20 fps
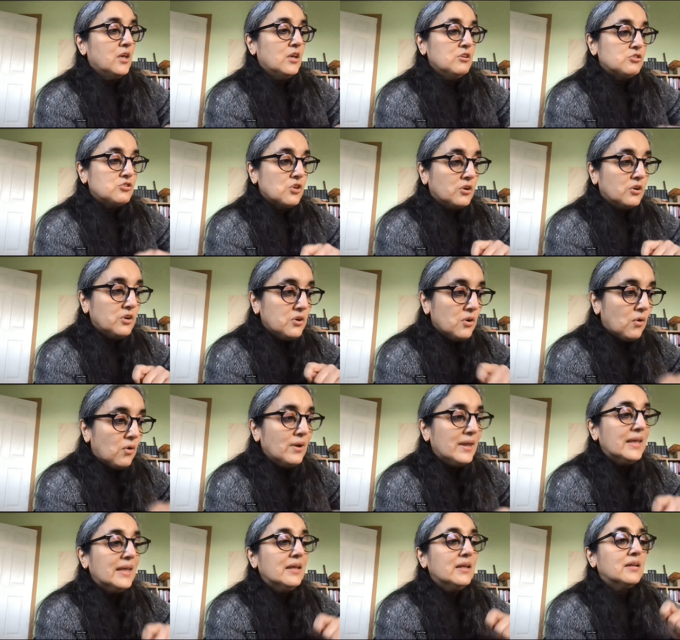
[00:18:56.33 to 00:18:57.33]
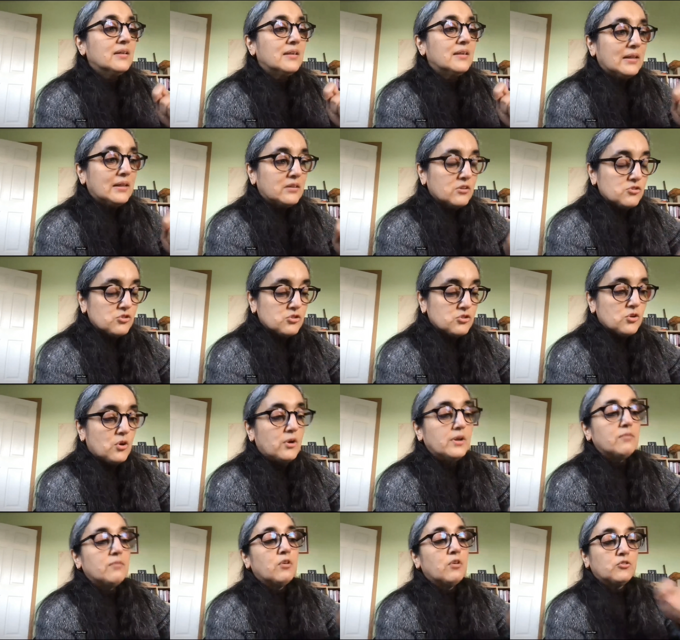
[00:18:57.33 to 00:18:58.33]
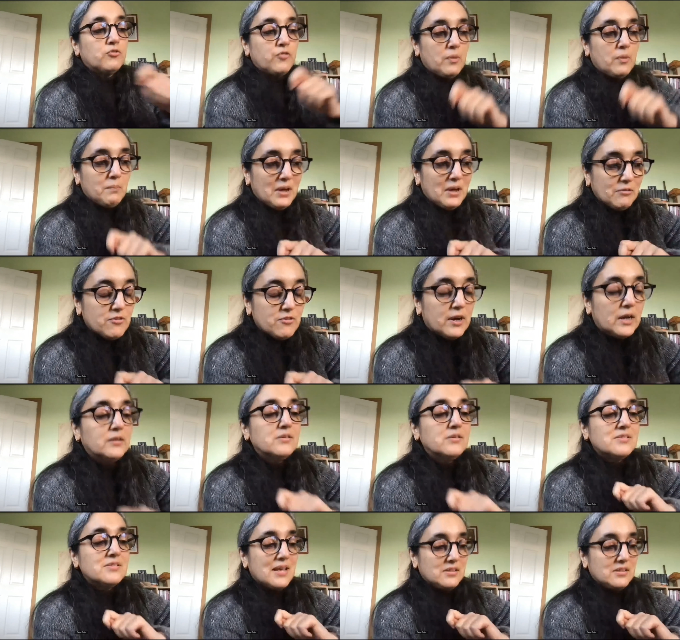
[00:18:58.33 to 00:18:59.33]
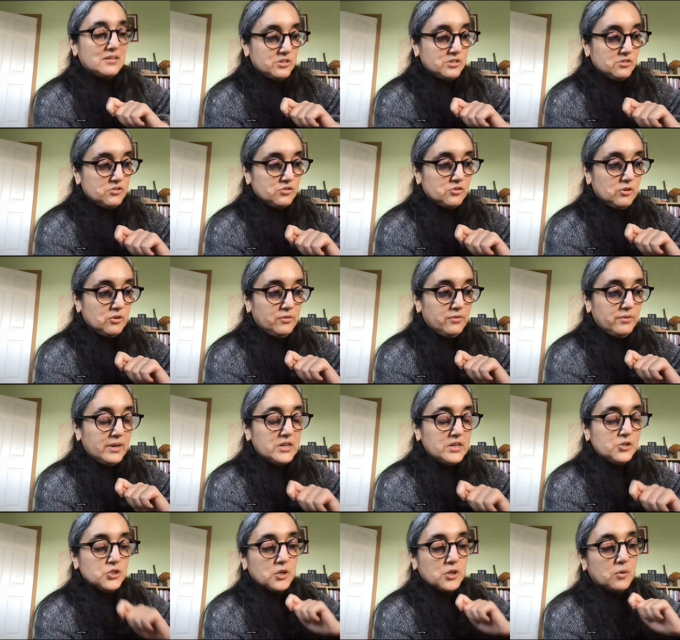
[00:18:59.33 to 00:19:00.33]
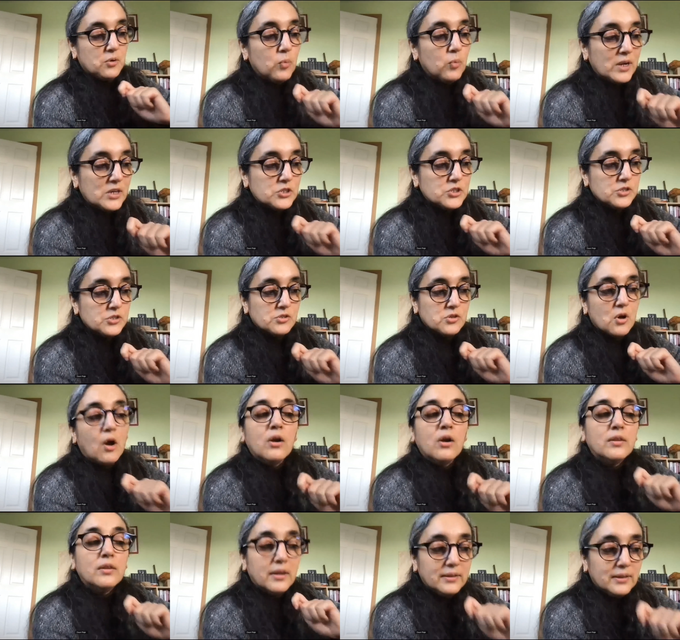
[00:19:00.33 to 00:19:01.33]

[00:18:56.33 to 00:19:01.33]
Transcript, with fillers: So, knowing that the story was from my father's ancestral region, which is called